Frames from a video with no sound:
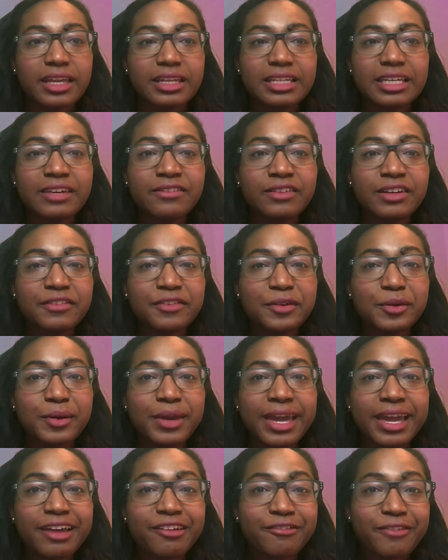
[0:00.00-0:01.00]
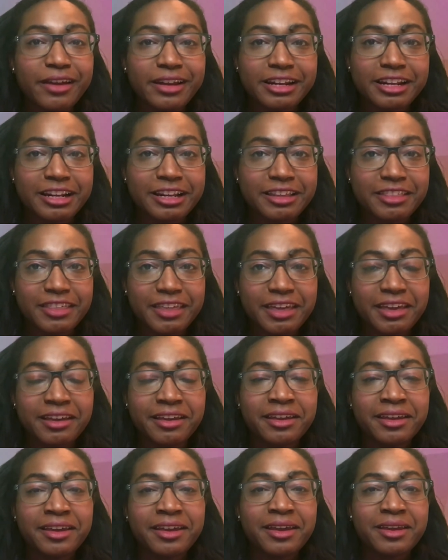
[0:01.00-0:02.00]
And even if you can't find
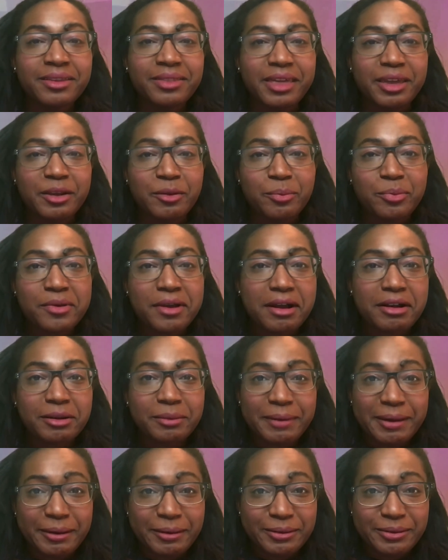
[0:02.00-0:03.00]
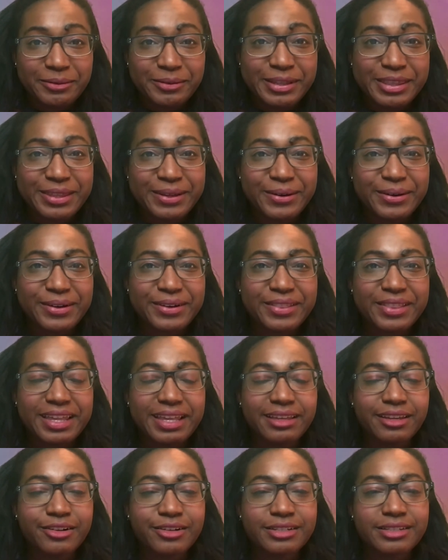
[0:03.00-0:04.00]
anything that you're proud about with your
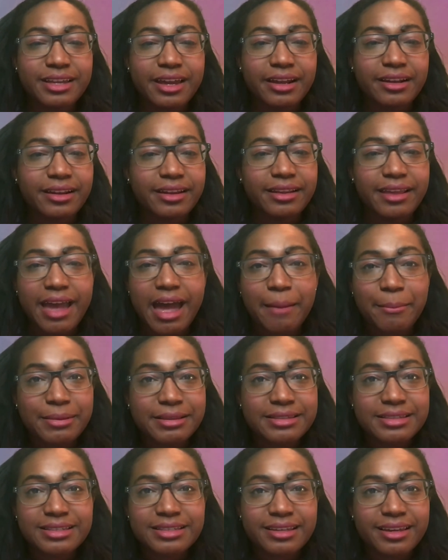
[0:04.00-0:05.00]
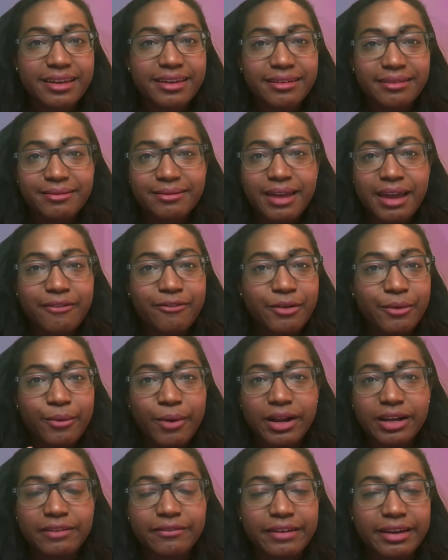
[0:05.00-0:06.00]
design, it happens to every
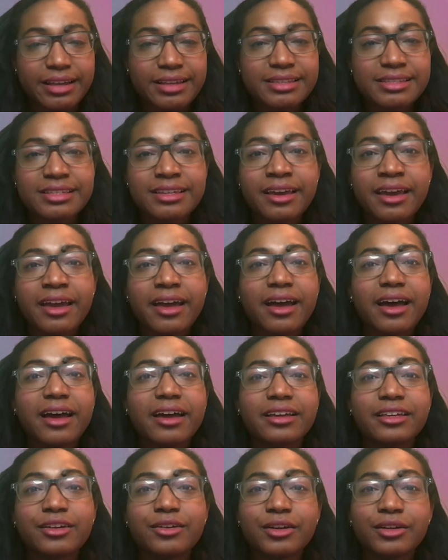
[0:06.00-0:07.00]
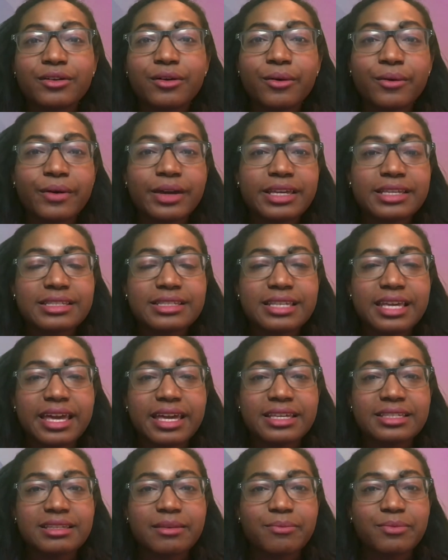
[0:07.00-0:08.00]
one of us, you can always say
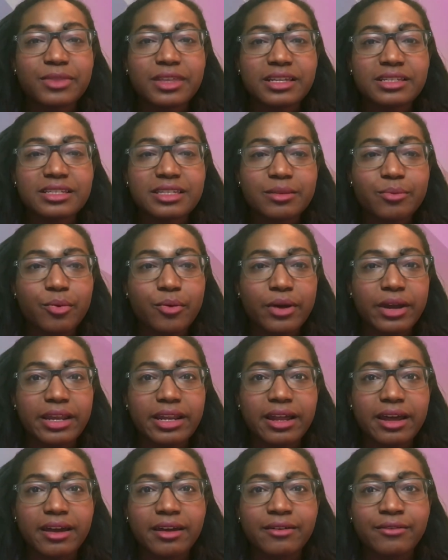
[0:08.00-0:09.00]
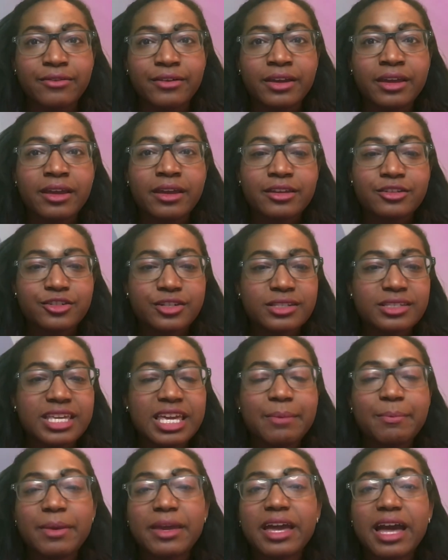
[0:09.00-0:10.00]
something to the point of just
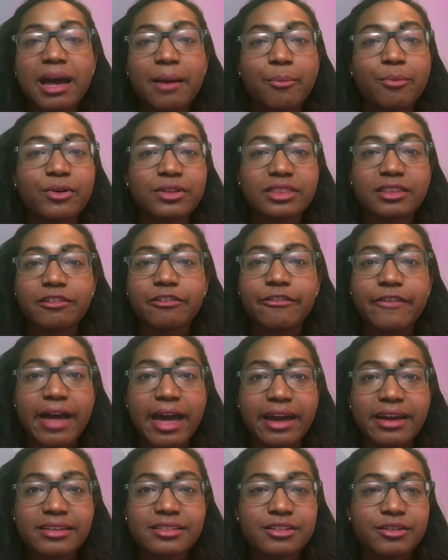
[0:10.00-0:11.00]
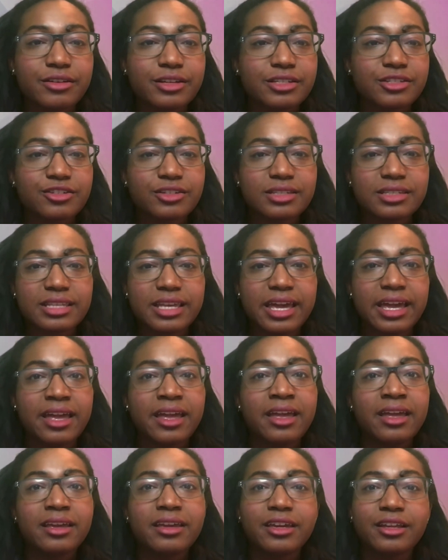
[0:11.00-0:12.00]
keeping up with the facts. You can just say,
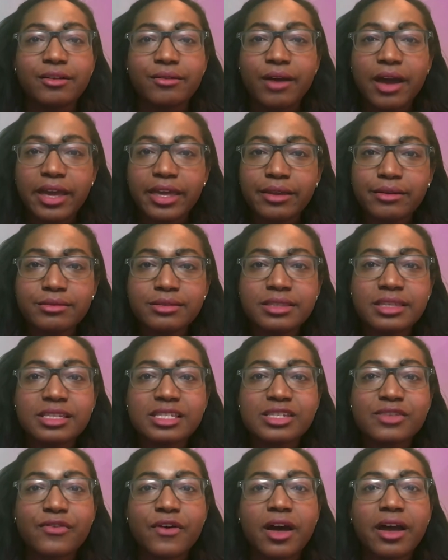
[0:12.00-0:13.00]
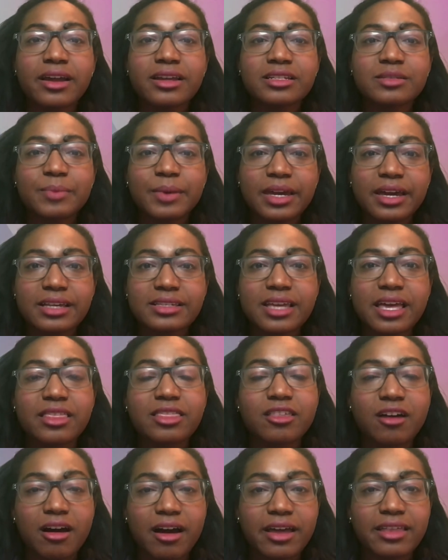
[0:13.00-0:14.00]
"I used this font because I
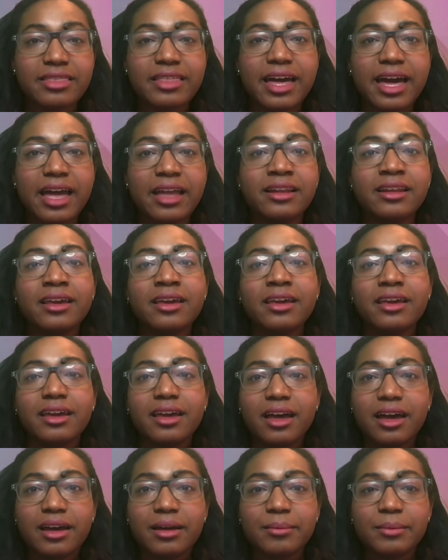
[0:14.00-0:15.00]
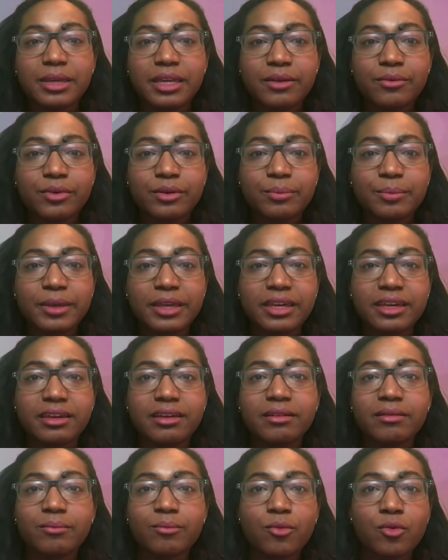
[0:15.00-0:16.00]
thought that It would be
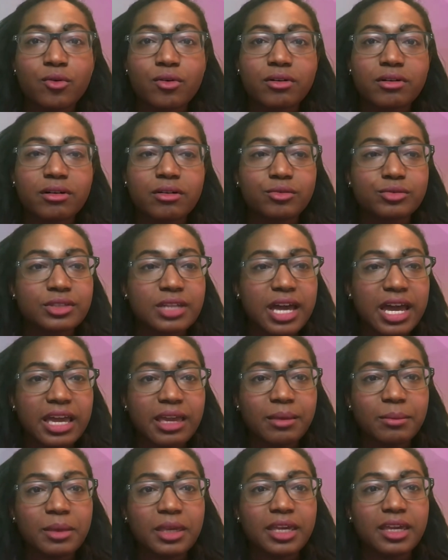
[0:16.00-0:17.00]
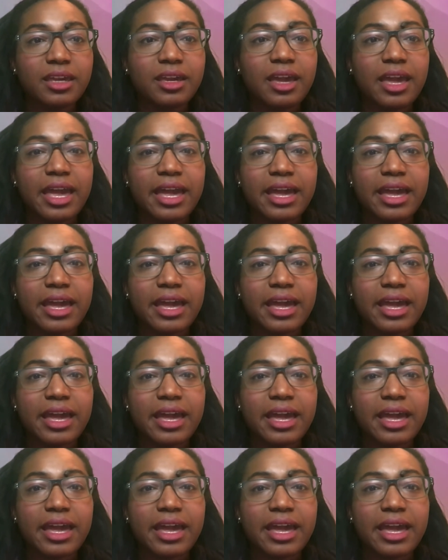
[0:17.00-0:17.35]
more old-timey and